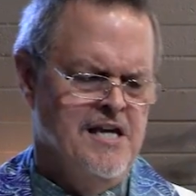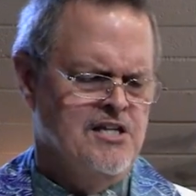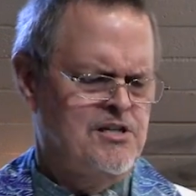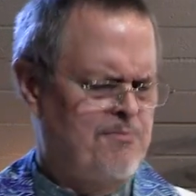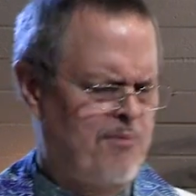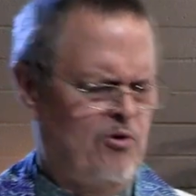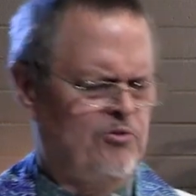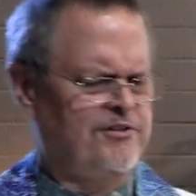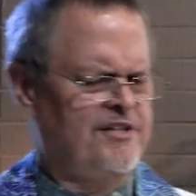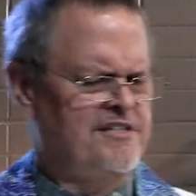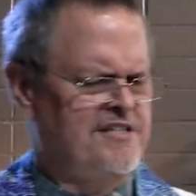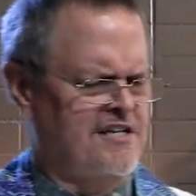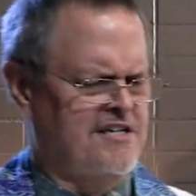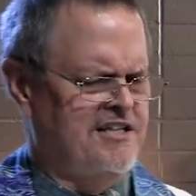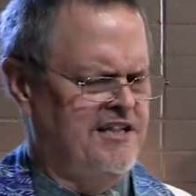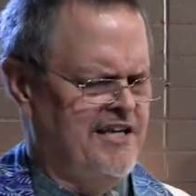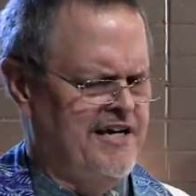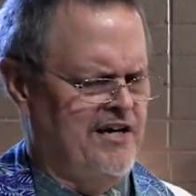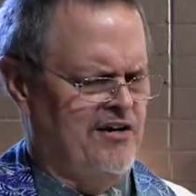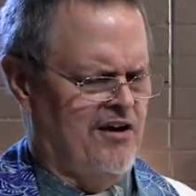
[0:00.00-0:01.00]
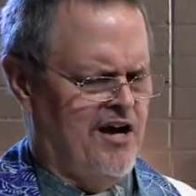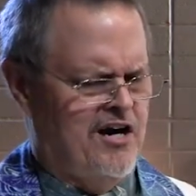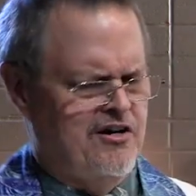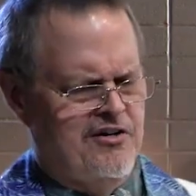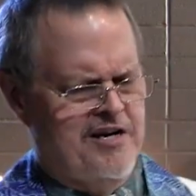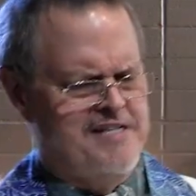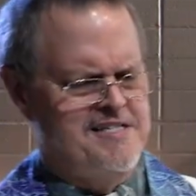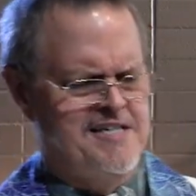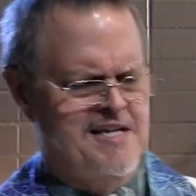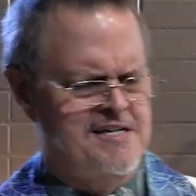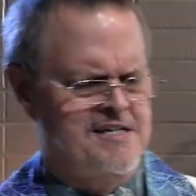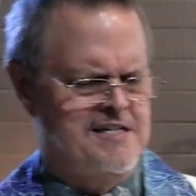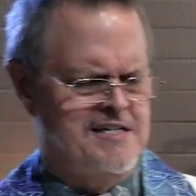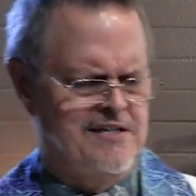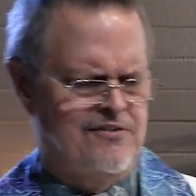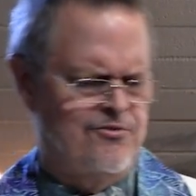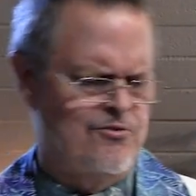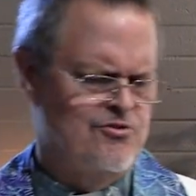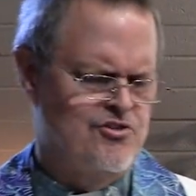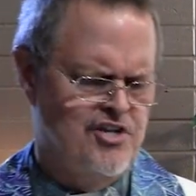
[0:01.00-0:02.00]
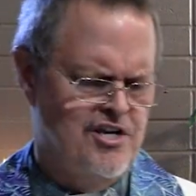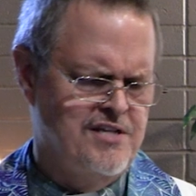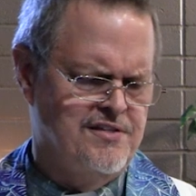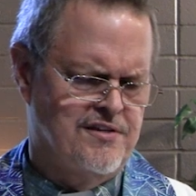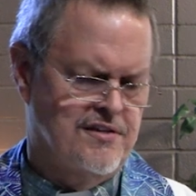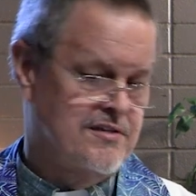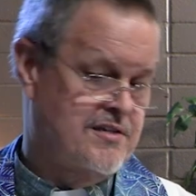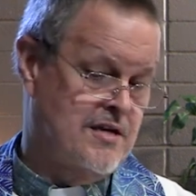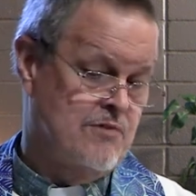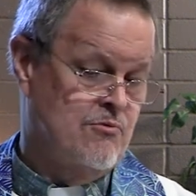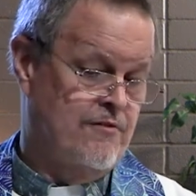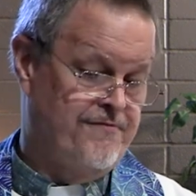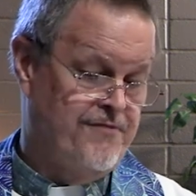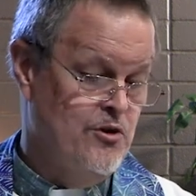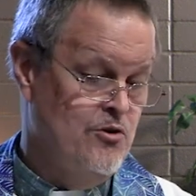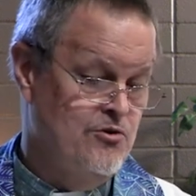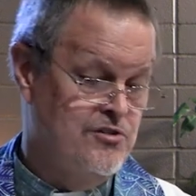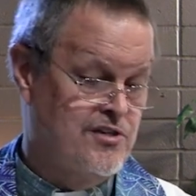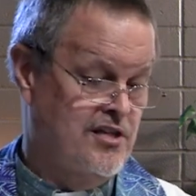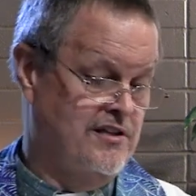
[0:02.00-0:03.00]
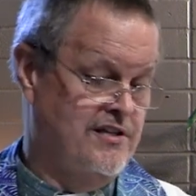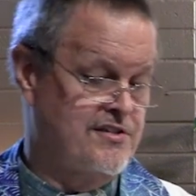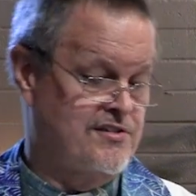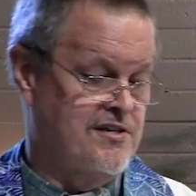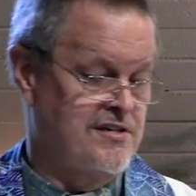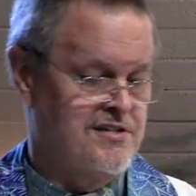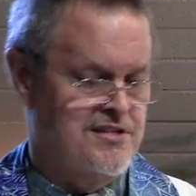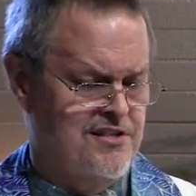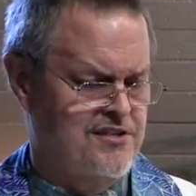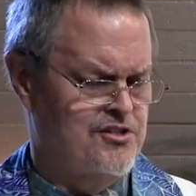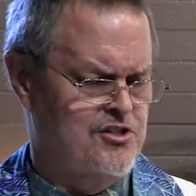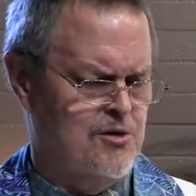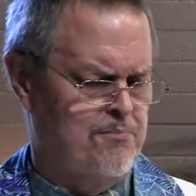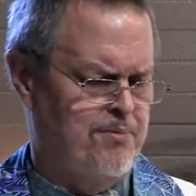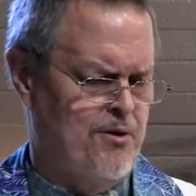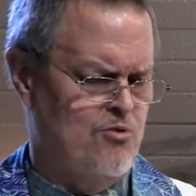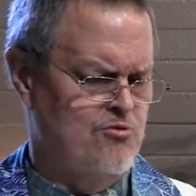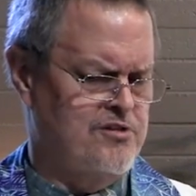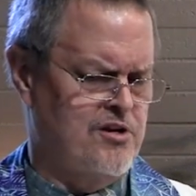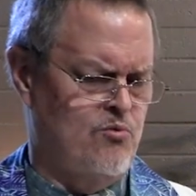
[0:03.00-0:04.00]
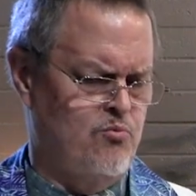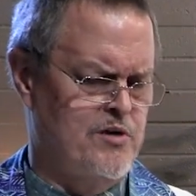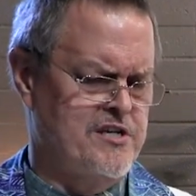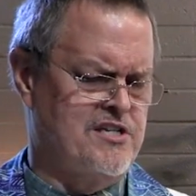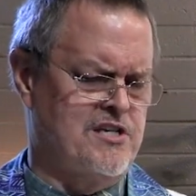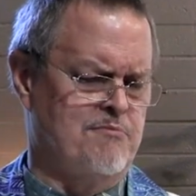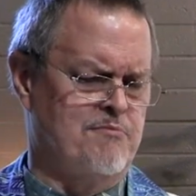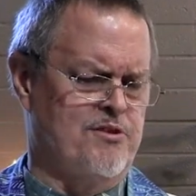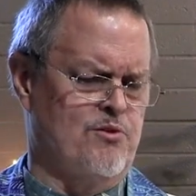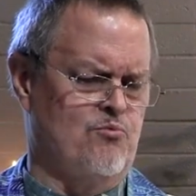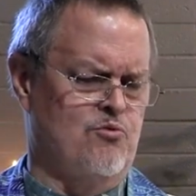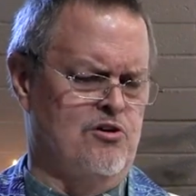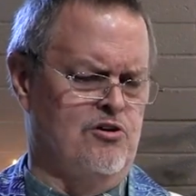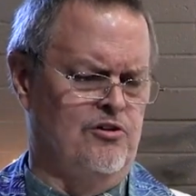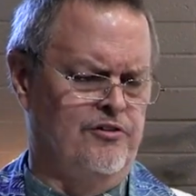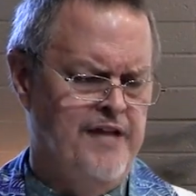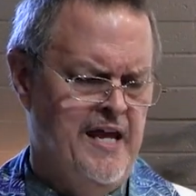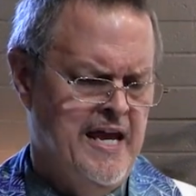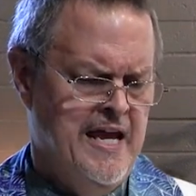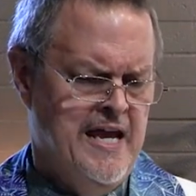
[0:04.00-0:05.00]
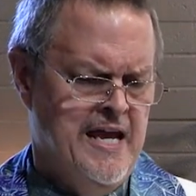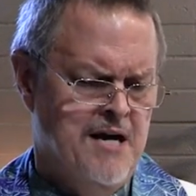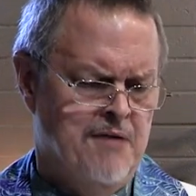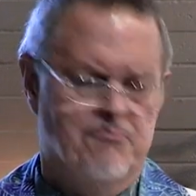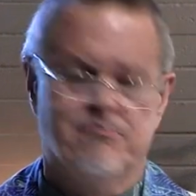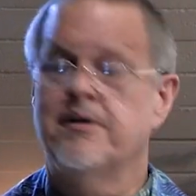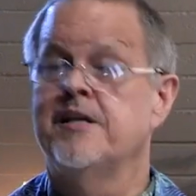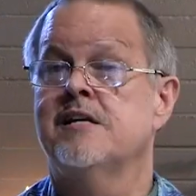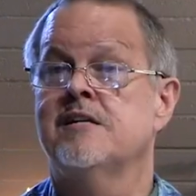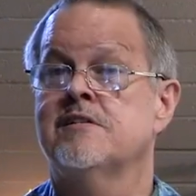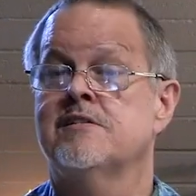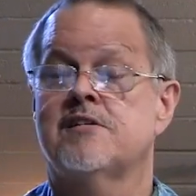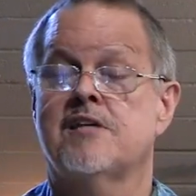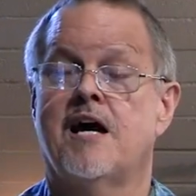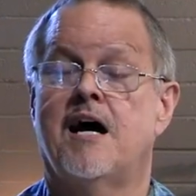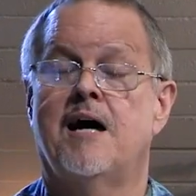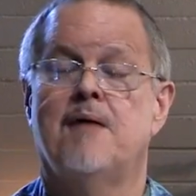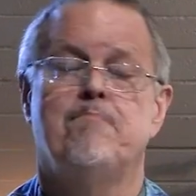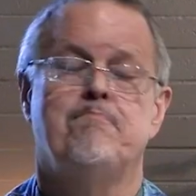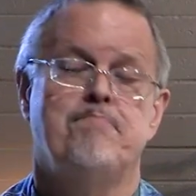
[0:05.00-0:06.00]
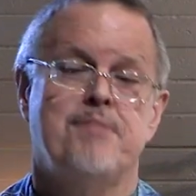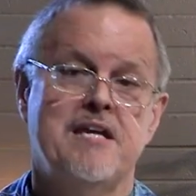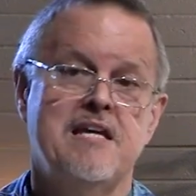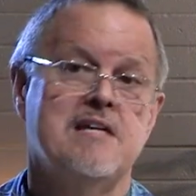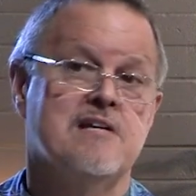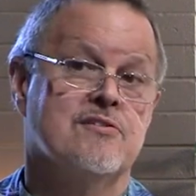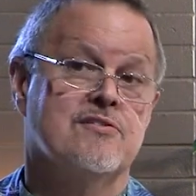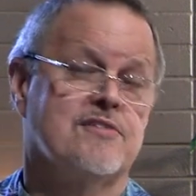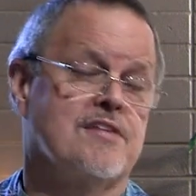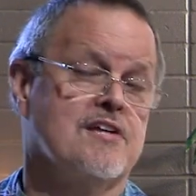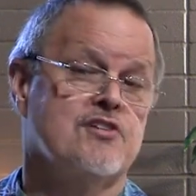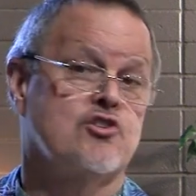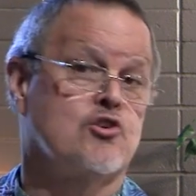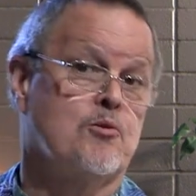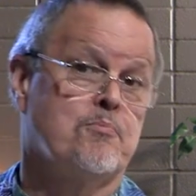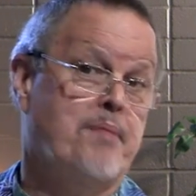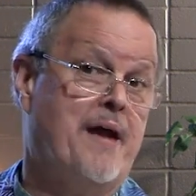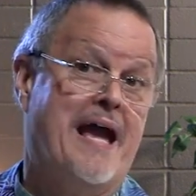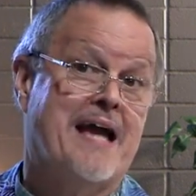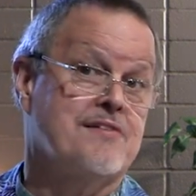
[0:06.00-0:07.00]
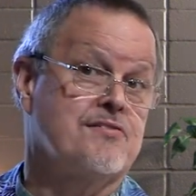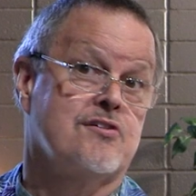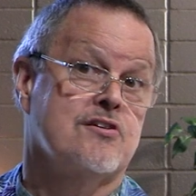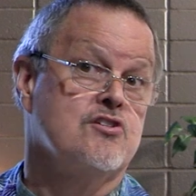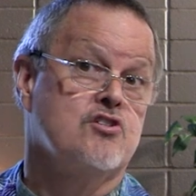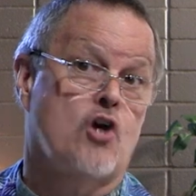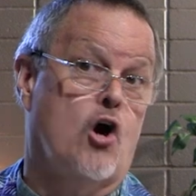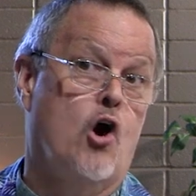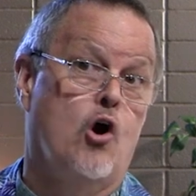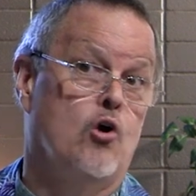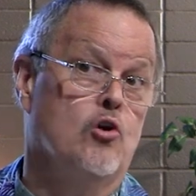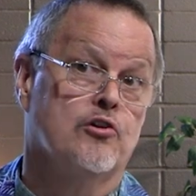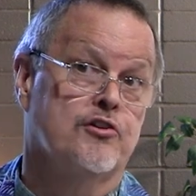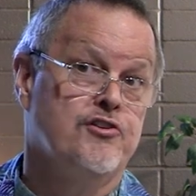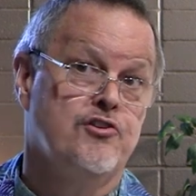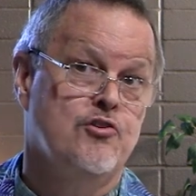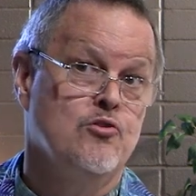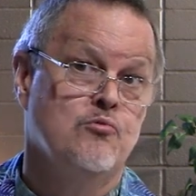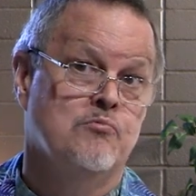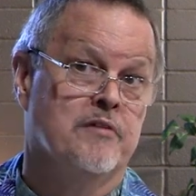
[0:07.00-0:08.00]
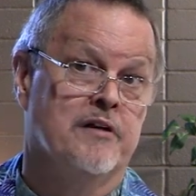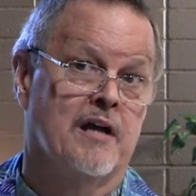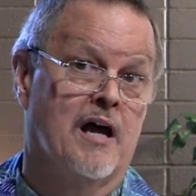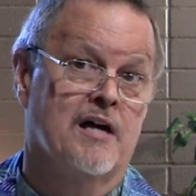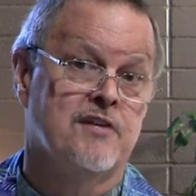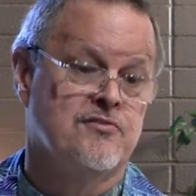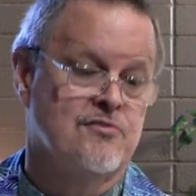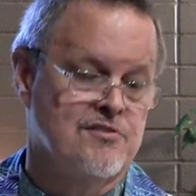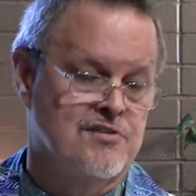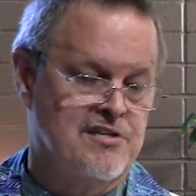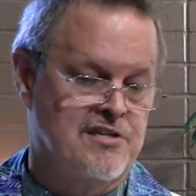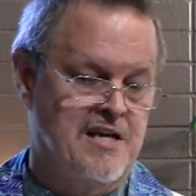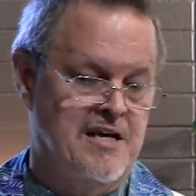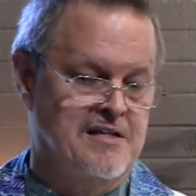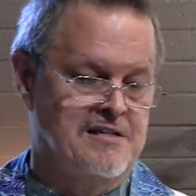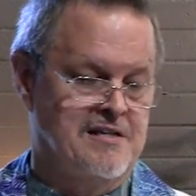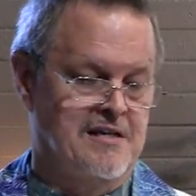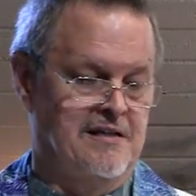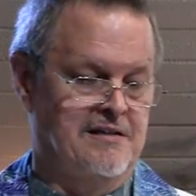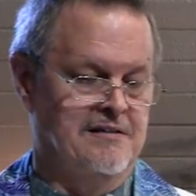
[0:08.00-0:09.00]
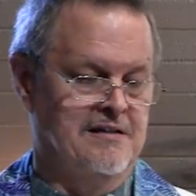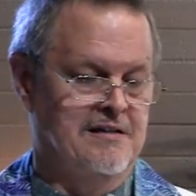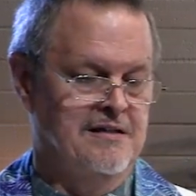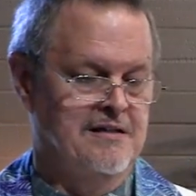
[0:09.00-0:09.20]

To boldly declare our identity through Jesus and refuse to listen to the supposed wisdom of the world brings a peace that surpasses all human understanding.